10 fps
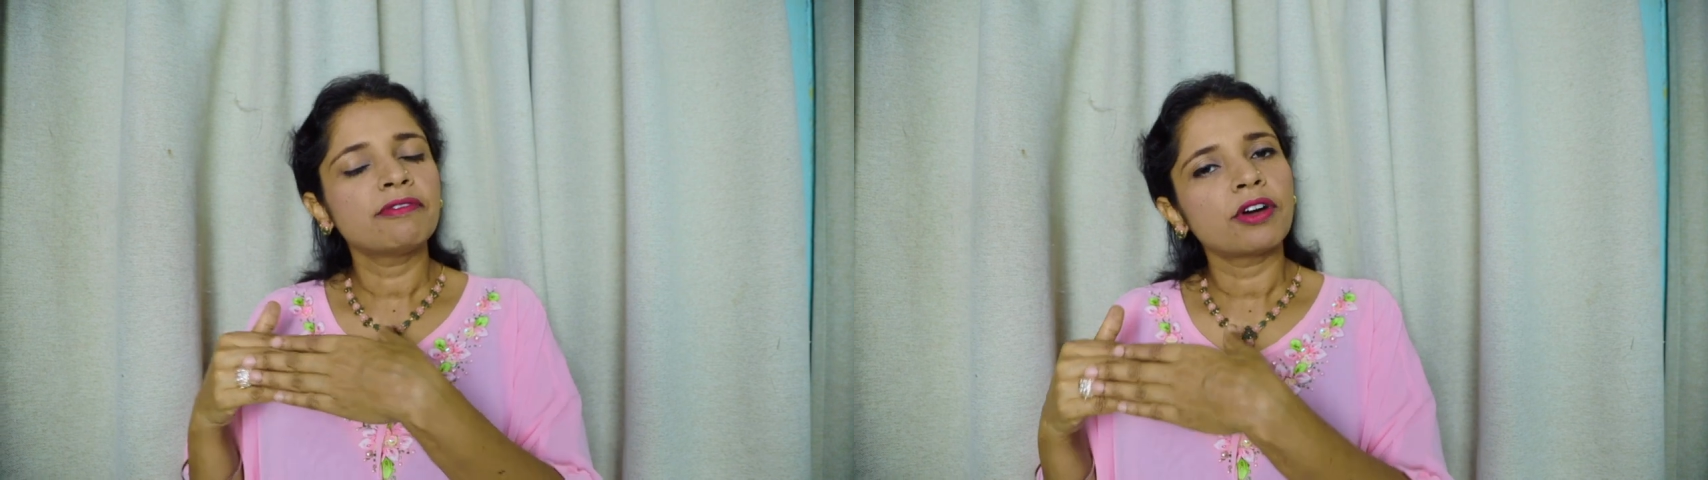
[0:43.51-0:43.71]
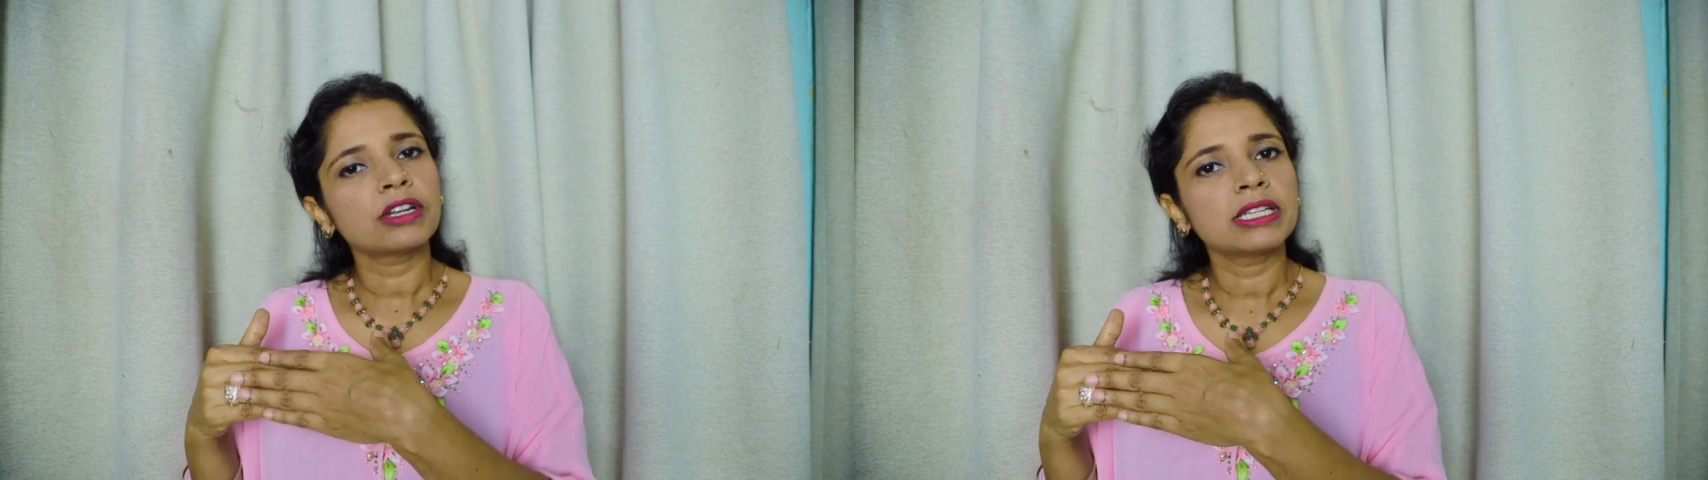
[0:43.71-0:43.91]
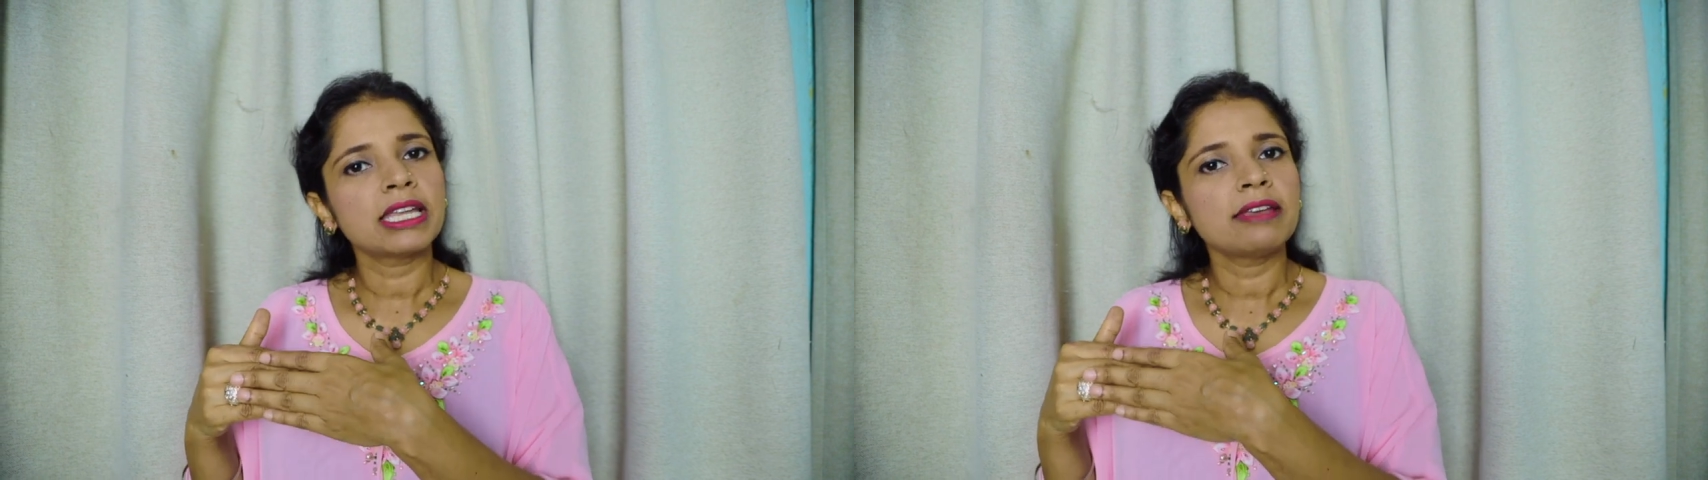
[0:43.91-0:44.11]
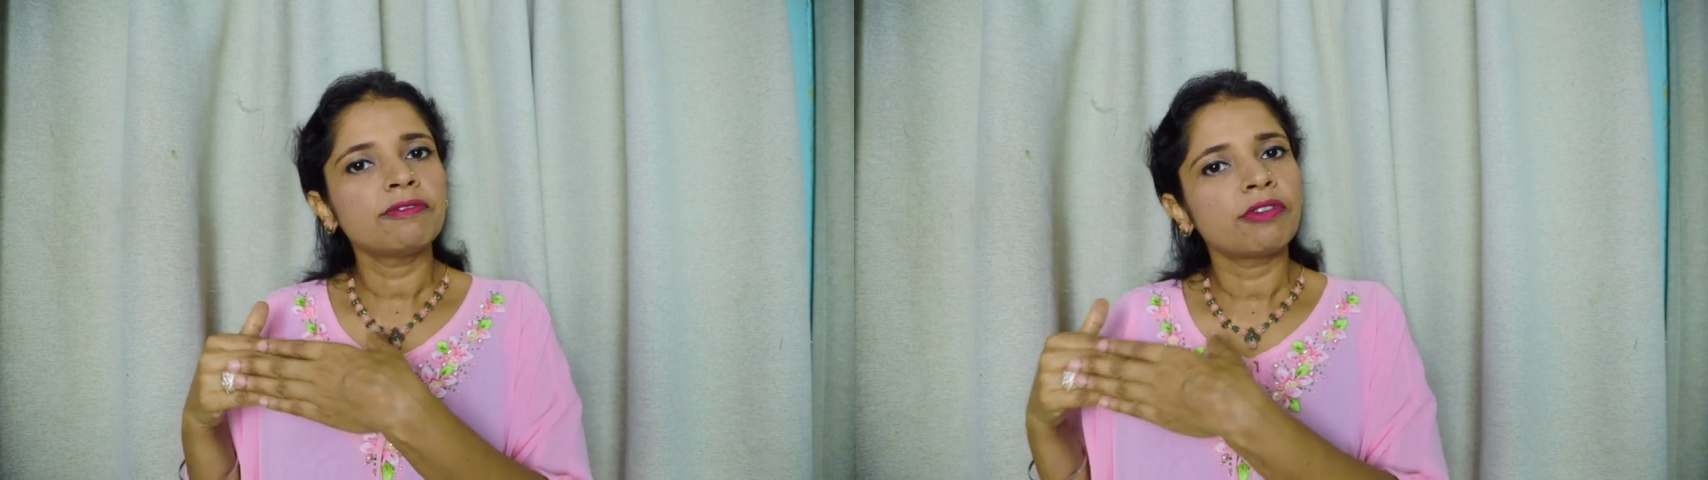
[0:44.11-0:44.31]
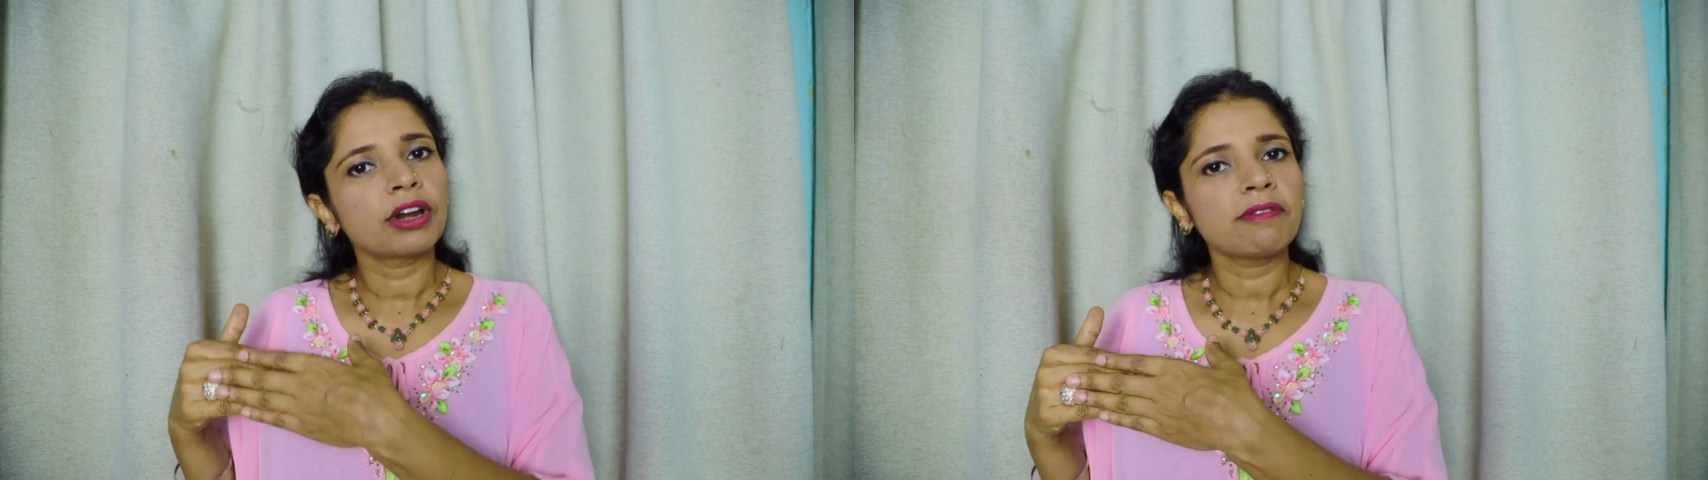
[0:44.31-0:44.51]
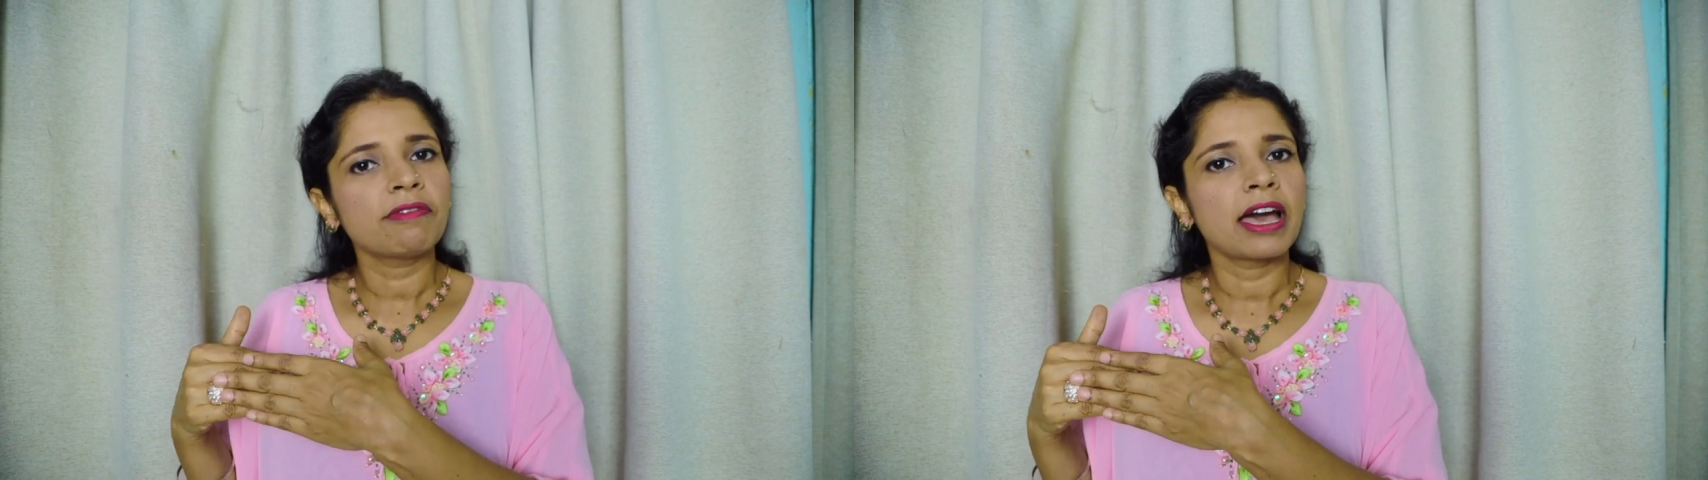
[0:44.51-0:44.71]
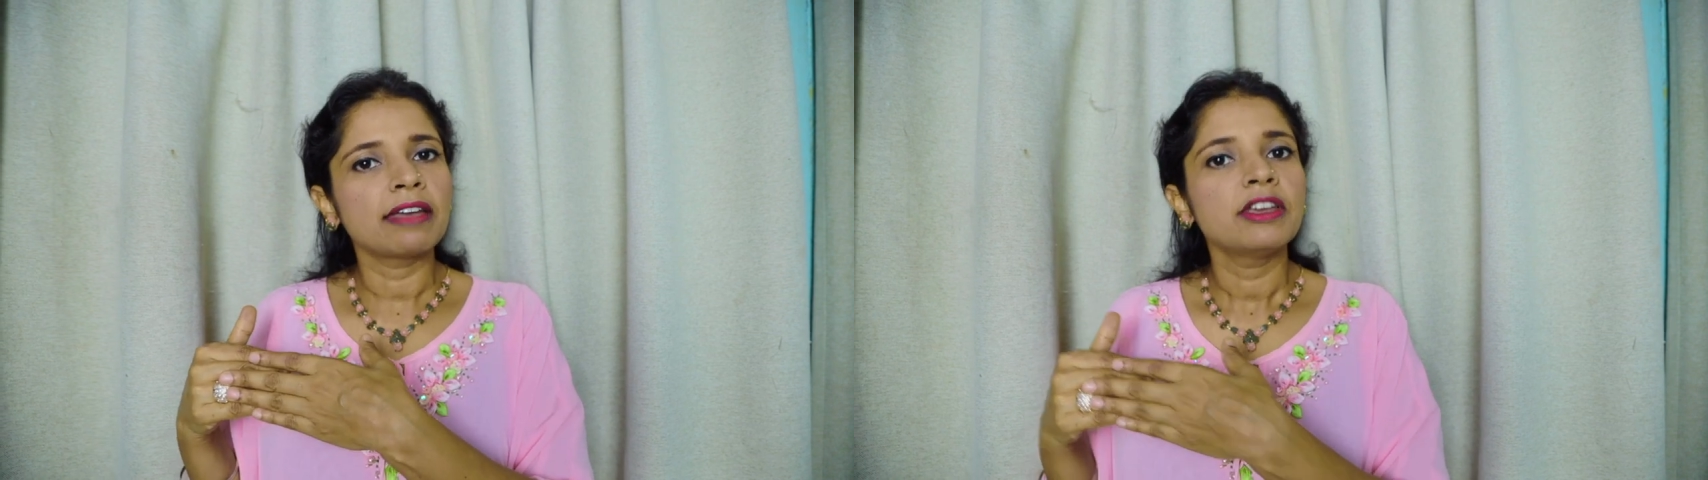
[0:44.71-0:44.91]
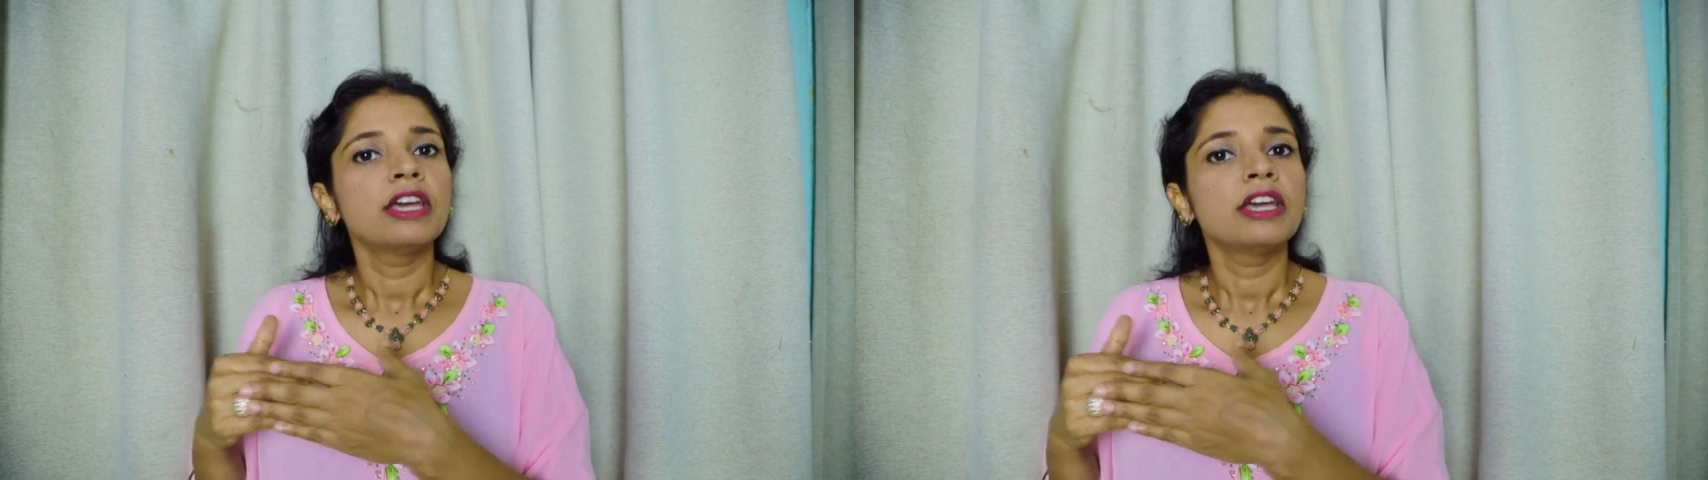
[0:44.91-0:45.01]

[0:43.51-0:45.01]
40, 45,